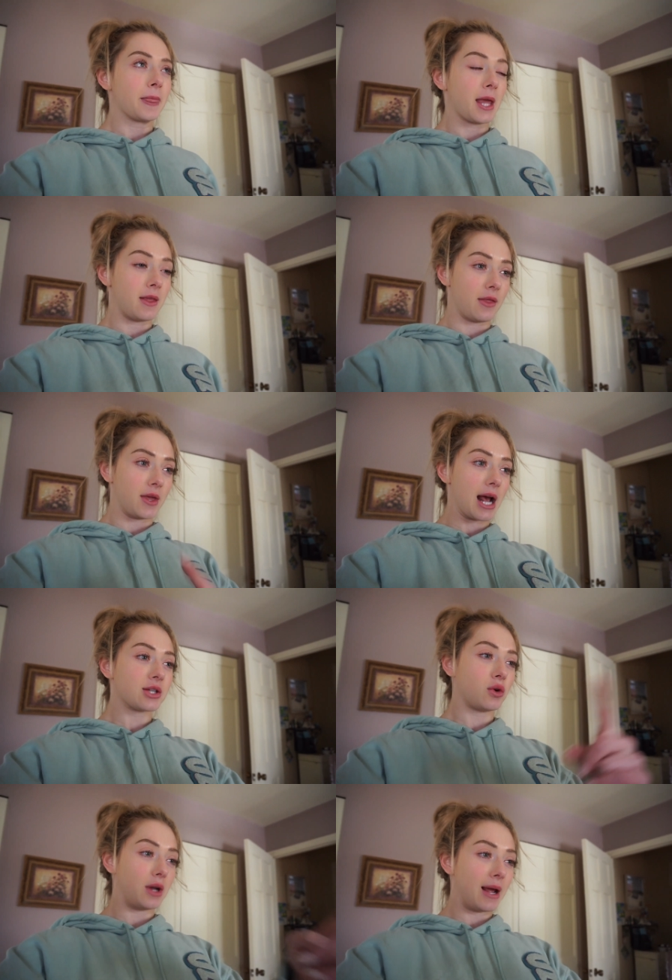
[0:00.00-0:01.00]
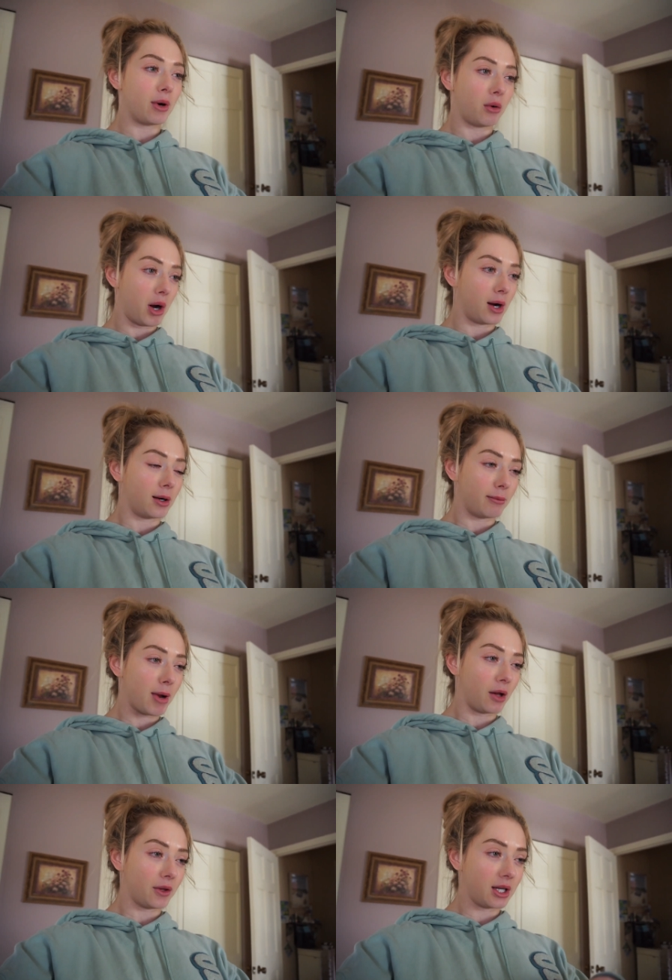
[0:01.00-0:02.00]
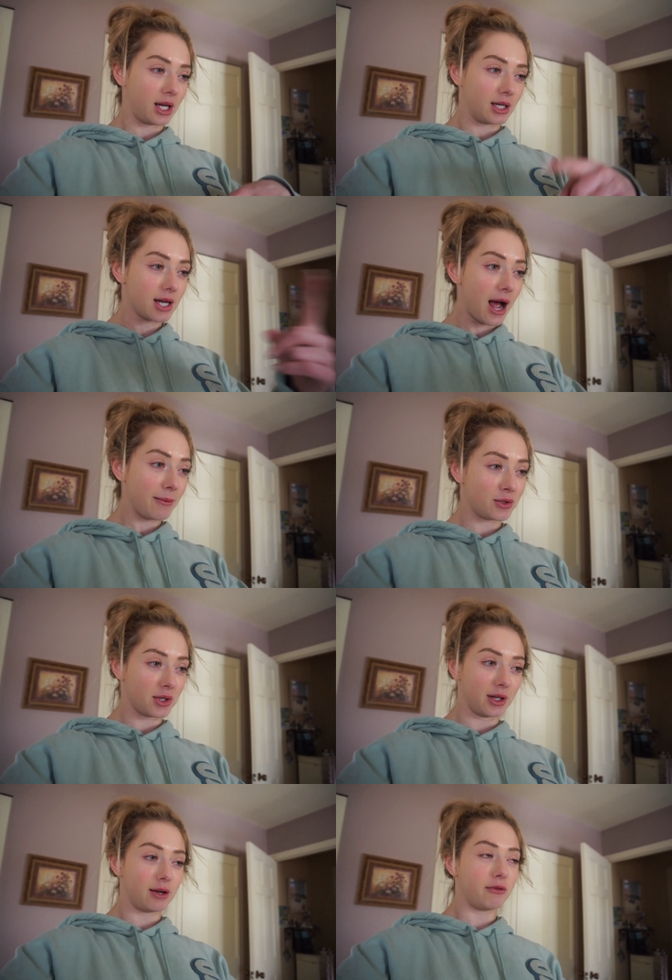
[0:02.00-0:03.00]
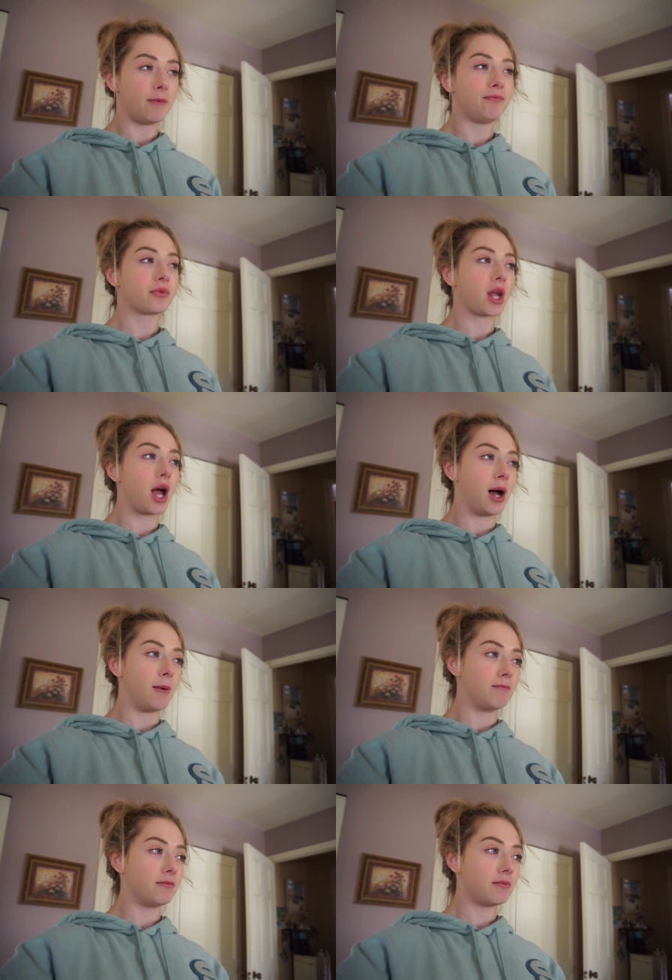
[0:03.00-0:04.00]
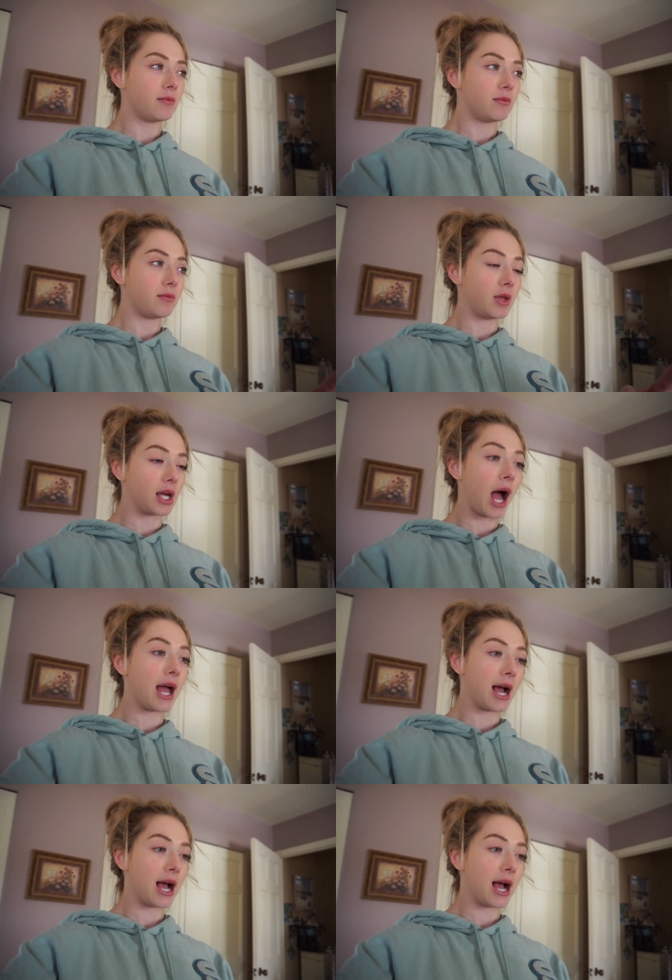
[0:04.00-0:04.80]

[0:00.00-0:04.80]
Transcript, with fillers: And then the next door neighbor where Marilyn and Tom used to live, um, the guy